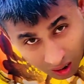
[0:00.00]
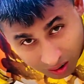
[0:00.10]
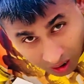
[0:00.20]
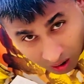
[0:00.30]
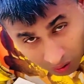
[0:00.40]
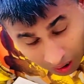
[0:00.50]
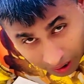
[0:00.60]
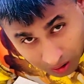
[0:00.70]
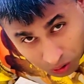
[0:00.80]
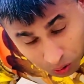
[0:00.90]
And now
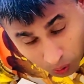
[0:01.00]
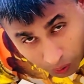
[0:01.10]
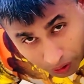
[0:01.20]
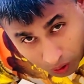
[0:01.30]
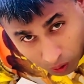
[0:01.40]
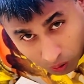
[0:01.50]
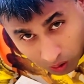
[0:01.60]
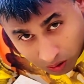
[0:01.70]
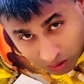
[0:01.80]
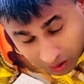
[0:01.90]
I show you
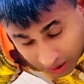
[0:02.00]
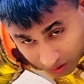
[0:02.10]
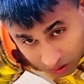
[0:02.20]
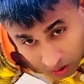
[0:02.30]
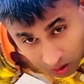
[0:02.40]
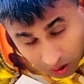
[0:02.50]
this